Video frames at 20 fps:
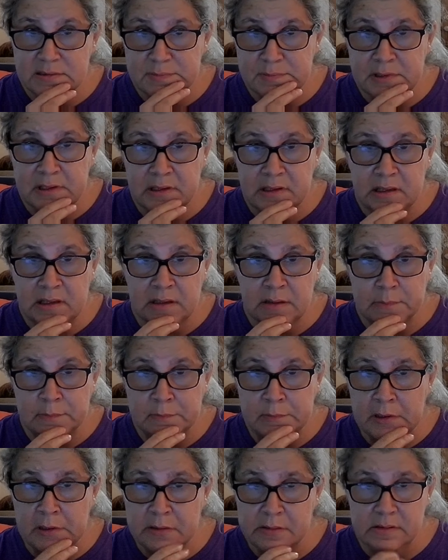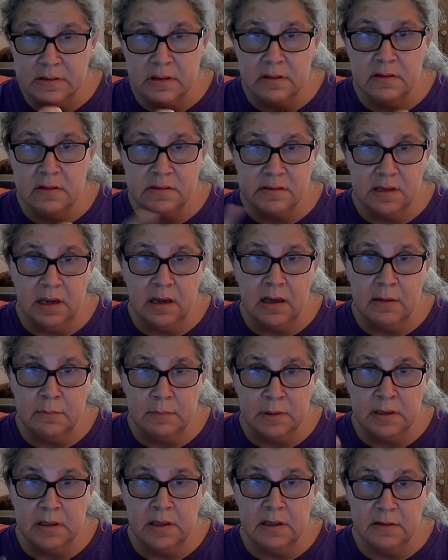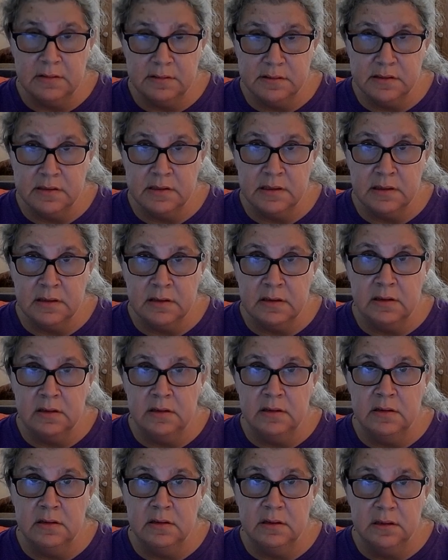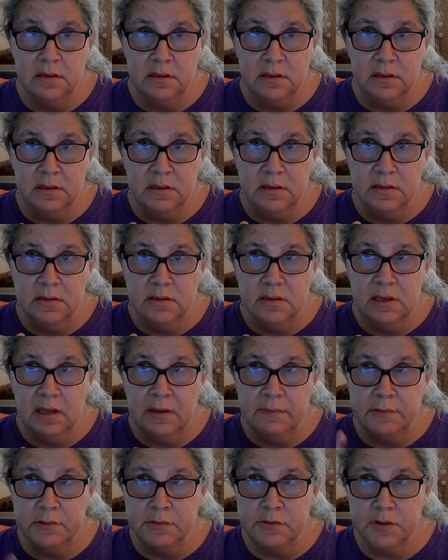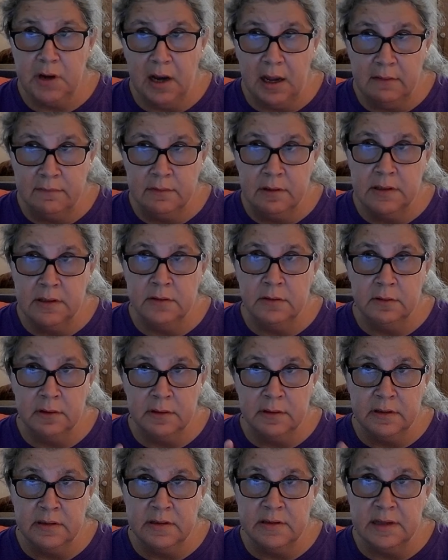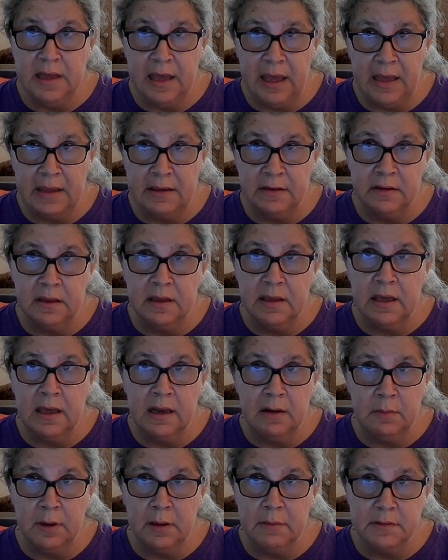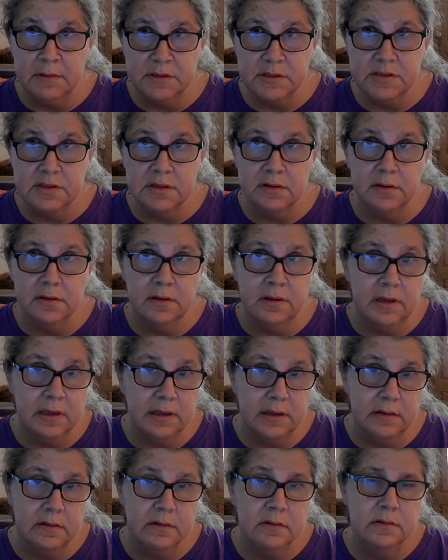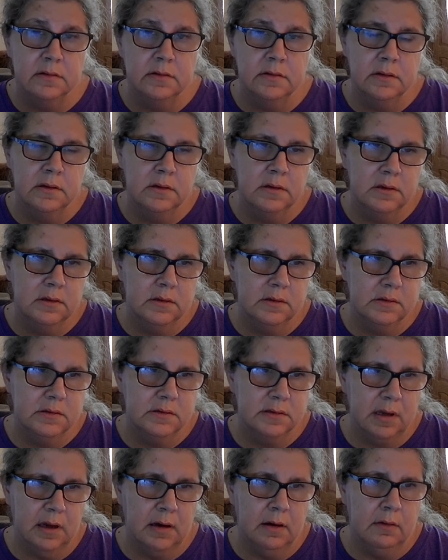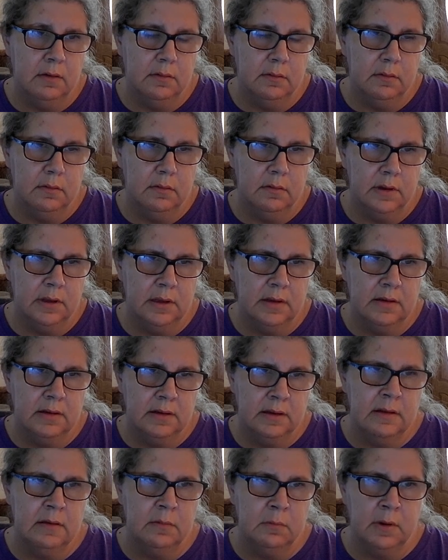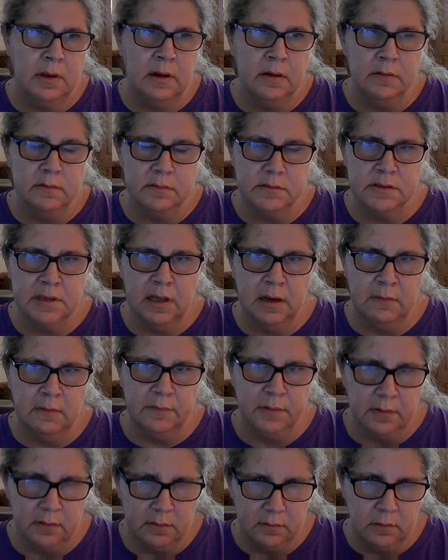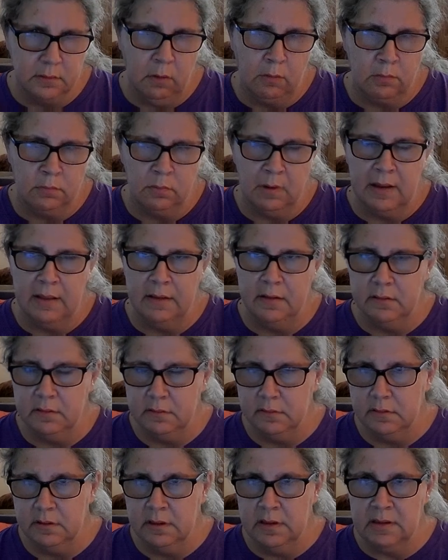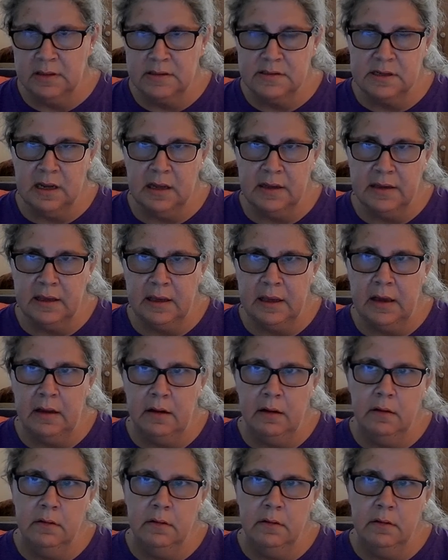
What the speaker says: speaking, most of the time in Houston, if you're traveling during the day, you can get away with just a hoodie. So, in the winter, you know, for cold weather, at least I can.